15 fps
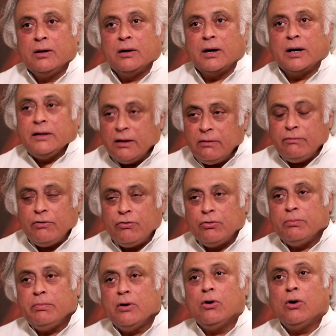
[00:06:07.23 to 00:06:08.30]
I think we
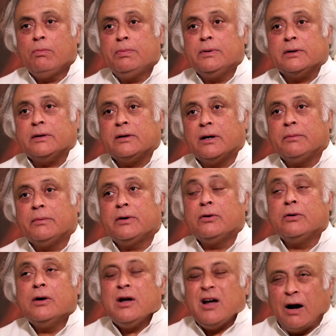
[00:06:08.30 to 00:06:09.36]
should be open. I
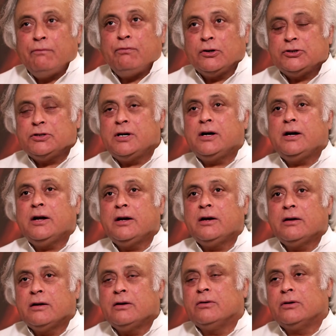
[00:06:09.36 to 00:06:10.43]
mean, unfortunately,
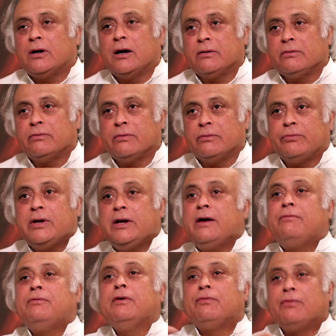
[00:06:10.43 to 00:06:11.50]
we
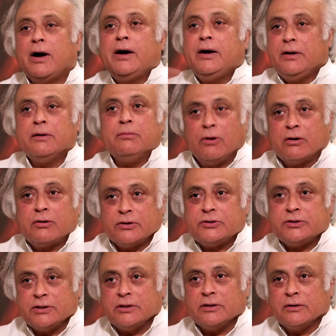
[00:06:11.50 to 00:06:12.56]
have defined
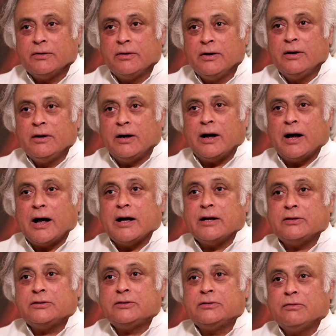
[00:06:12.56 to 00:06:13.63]
democracy
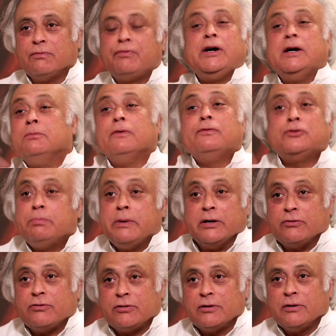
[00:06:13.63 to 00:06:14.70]
as freedom of
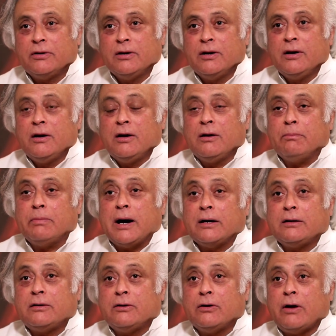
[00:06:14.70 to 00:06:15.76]
speech,
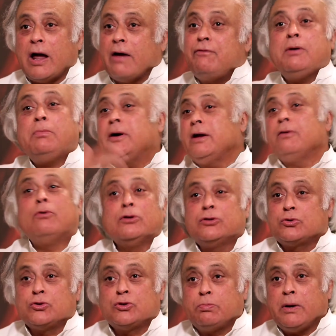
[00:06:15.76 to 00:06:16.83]
but everybody wants
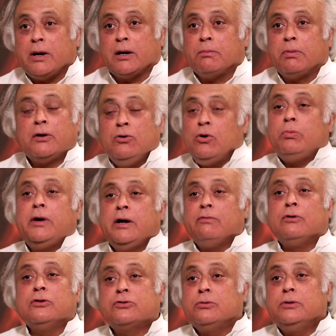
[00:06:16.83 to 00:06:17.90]
to speak, but nobody
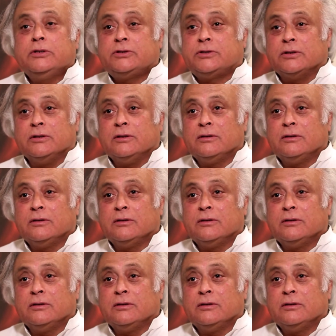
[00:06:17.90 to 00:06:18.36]
wants to listen.